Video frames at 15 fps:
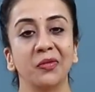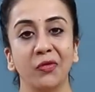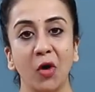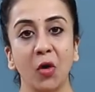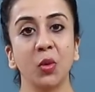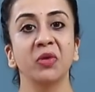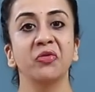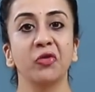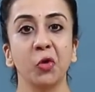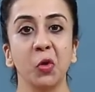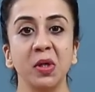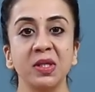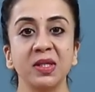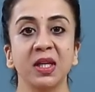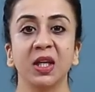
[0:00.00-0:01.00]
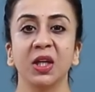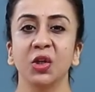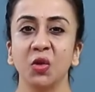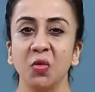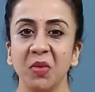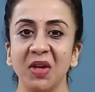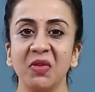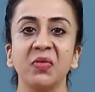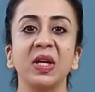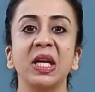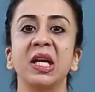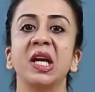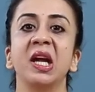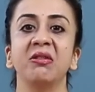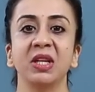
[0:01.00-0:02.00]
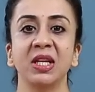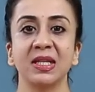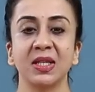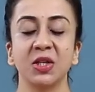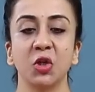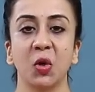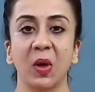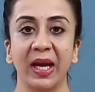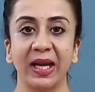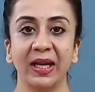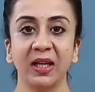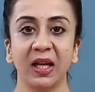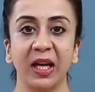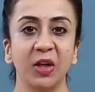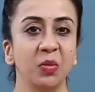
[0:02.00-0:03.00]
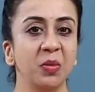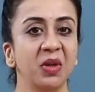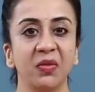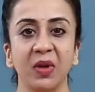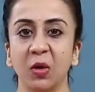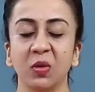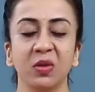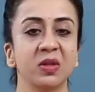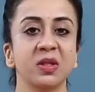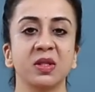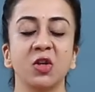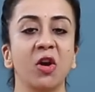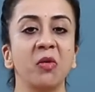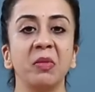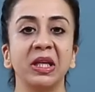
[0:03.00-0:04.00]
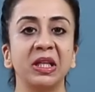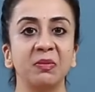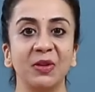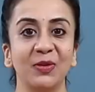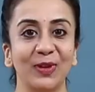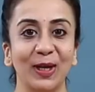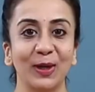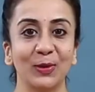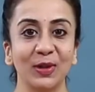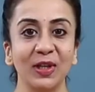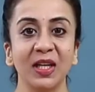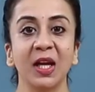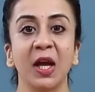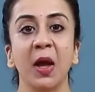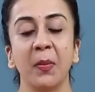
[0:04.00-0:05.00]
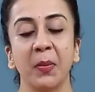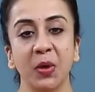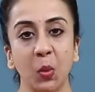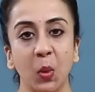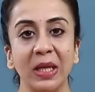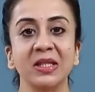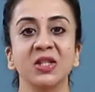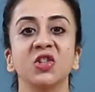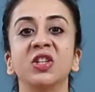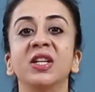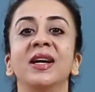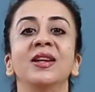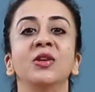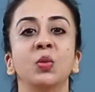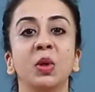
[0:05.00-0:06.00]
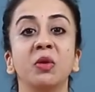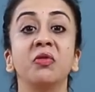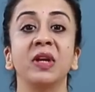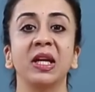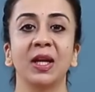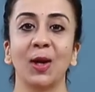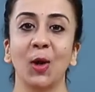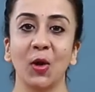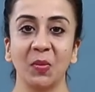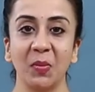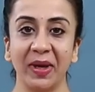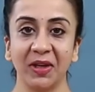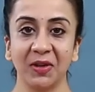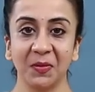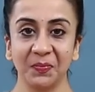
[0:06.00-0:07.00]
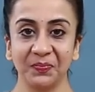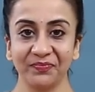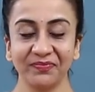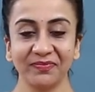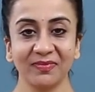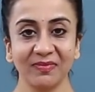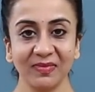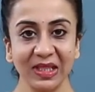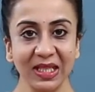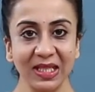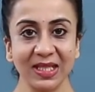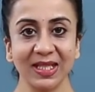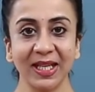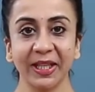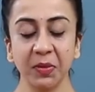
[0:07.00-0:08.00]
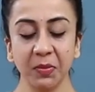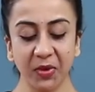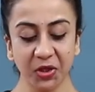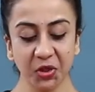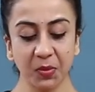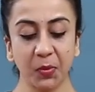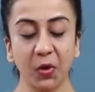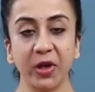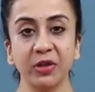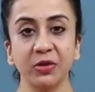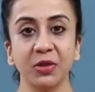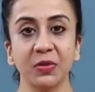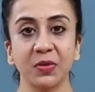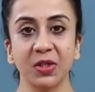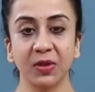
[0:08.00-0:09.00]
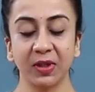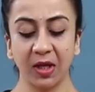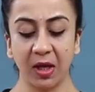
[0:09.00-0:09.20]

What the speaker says: forward folds, you may feel a heaviness in your head, and you may feel, oh, this is not making me feel good, but once you're done, you will feel a lot better. Second pressure point, you use your